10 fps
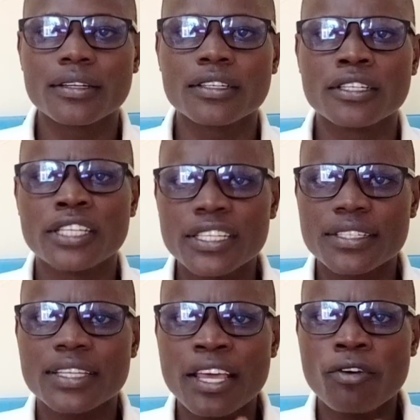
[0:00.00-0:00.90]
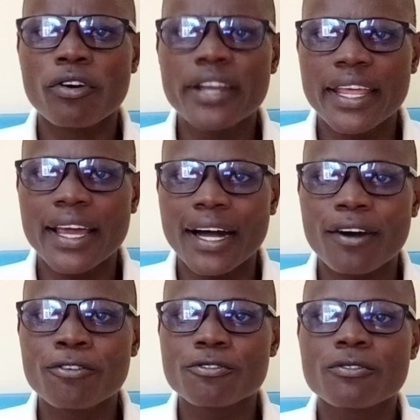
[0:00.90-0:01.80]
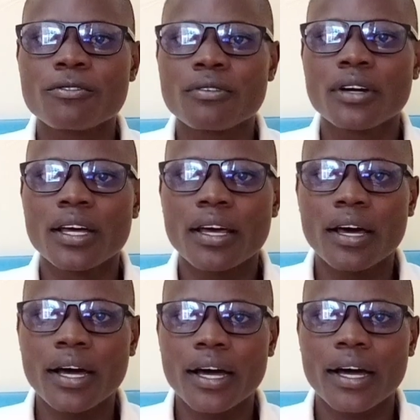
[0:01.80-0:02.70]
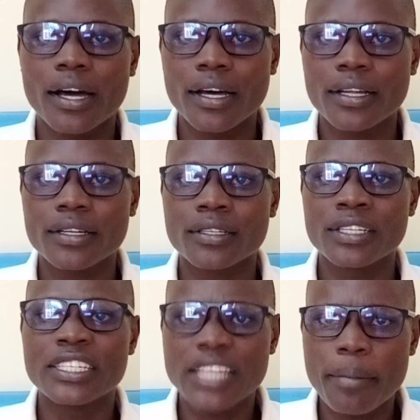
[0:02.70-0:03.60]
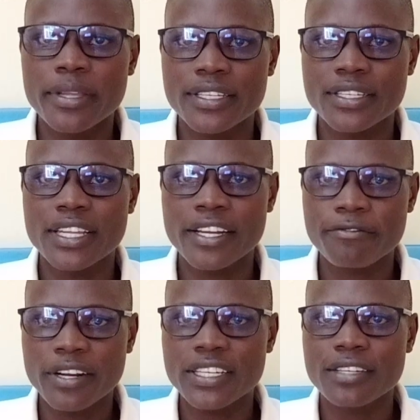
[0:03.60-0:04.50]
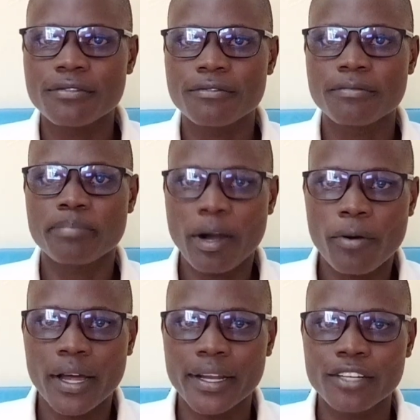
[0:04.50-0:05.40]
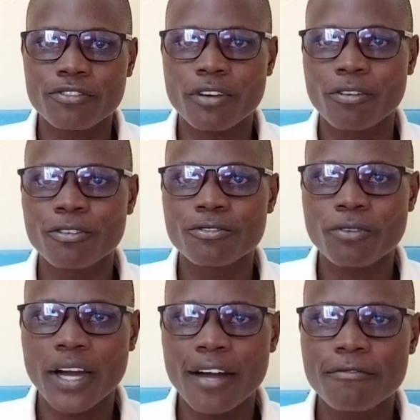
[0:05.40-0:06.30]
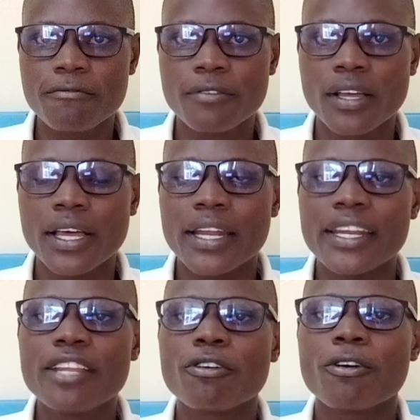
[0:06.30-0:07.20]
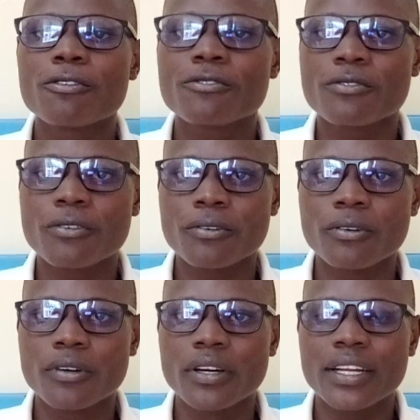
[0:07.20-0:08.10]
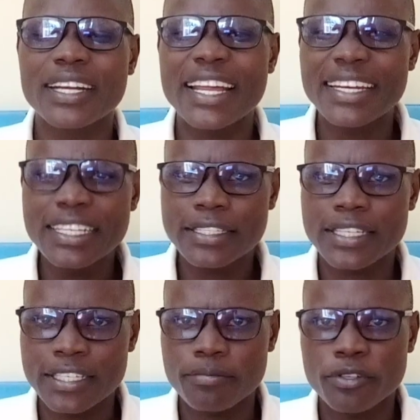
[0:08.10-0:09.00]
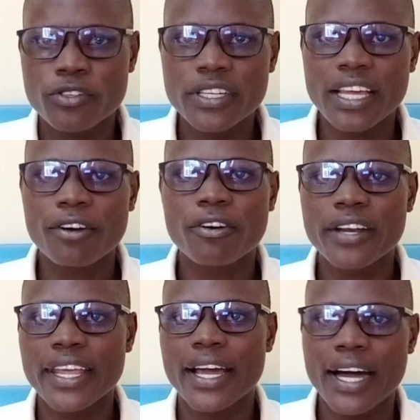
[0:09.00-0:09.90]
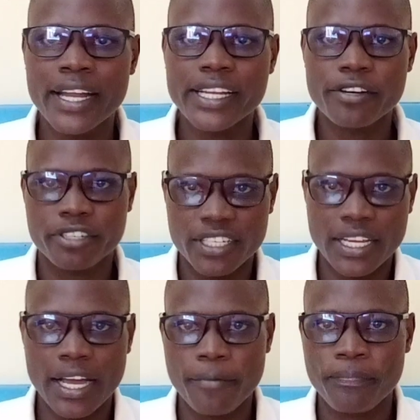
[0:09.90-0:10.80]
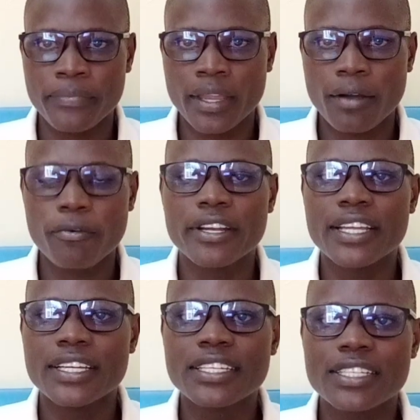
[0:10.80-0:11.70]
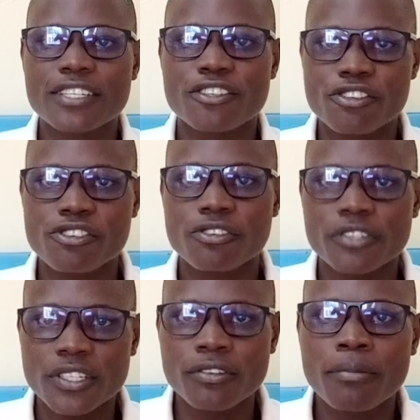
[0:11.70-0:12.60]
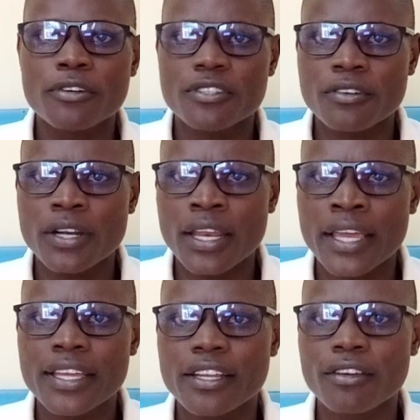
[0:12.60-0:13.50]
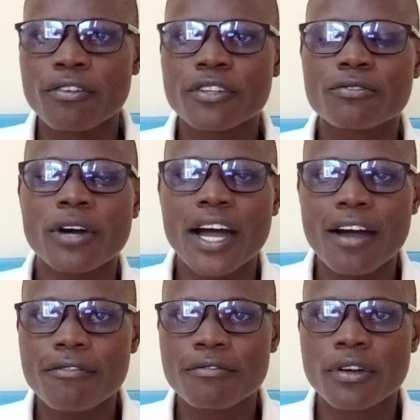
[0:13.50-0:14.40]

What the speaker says: this cornea also determines the refractive power that you are going to have. Then also the distance between the cornea and the retina. When the distance is short, you're most likely going to have